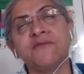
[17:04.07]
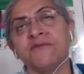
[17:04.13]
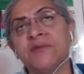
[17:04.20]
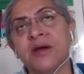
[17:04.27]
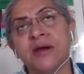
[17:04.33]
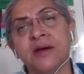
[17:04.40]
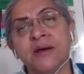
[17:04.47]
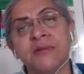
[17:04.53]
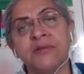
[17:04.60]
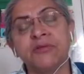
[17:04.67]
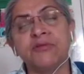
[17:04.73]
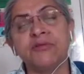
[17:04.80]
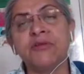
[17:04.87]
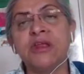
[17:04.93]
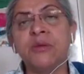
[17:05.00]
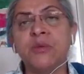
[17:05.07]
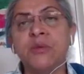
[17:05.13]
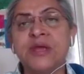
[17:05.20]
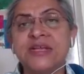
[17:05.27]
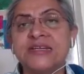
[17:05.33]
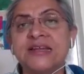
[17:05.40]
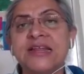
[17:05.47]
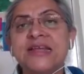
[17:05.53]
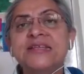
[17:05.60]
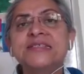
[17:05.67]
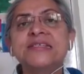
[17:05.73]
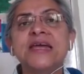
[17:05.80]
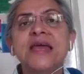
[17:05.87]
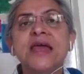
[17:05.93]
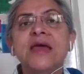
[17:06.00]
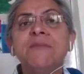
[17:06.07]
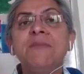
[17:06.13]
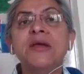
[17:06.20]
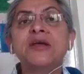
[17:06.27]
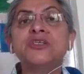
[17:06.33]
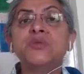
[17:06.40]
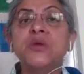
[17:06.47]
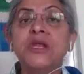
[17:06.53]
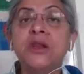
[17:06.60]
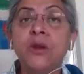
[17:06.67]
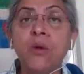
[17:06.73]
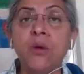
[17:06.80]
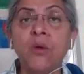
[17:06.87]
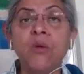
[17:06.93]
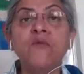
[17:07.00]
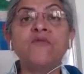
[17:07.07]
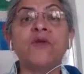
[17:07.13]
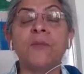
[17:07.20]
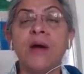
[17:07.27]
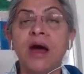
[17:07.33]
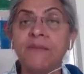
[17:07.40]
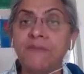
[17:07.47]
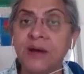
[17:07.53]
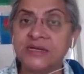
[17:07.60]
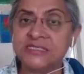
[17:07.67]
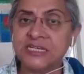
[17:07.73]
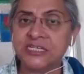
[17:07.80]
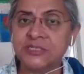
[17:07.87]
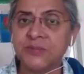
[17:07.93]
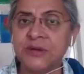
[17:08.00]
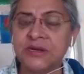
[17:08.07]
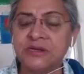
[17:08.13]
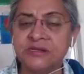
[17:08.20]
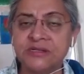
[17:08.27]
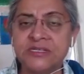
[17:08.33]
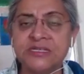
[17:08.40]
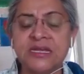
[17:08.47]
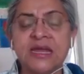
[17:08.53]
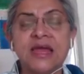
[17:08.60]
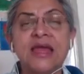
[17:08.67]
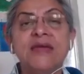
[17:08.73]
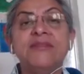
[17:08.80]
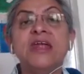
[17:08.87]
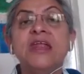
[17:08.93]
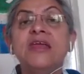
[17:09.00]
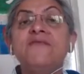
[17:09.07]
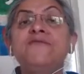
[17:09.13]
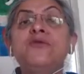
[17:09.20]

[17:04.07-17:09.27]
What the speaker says: of 3 weeks at least, because we know from our past experience that